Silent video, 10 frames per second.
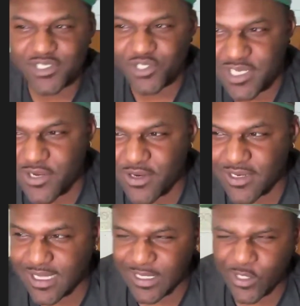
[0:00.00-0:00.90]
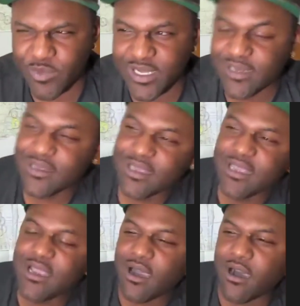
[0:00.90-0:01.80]
engineering a little bit.
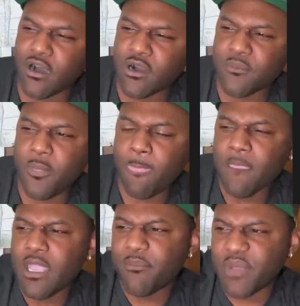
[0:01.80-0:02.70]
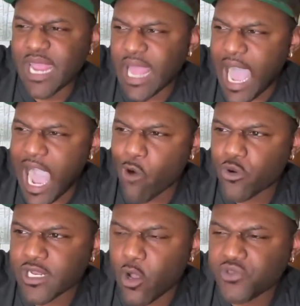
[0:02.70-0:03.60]
Um, I
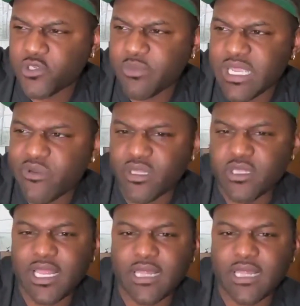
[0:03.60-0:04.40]
would also be able to look at